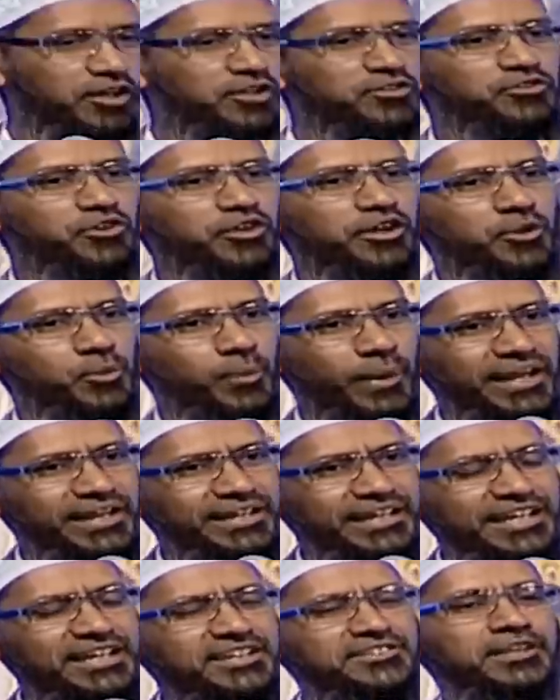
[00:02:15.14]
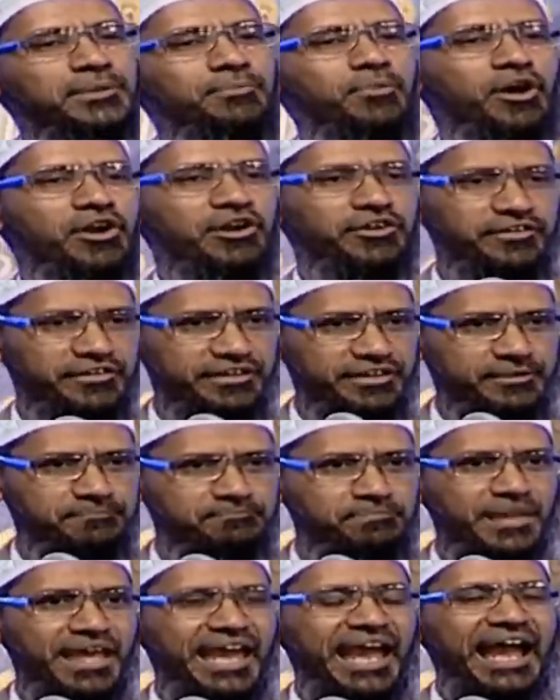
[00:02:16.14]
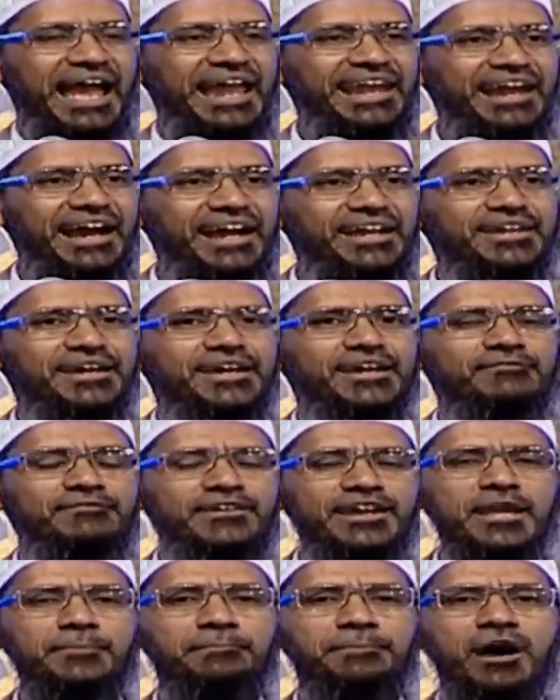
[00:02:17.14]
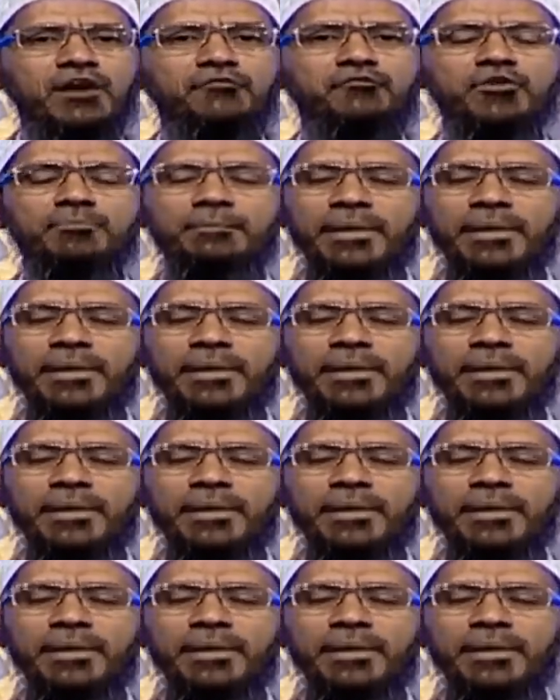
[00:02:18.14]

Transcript: So he went in his laboratory and under a very powerful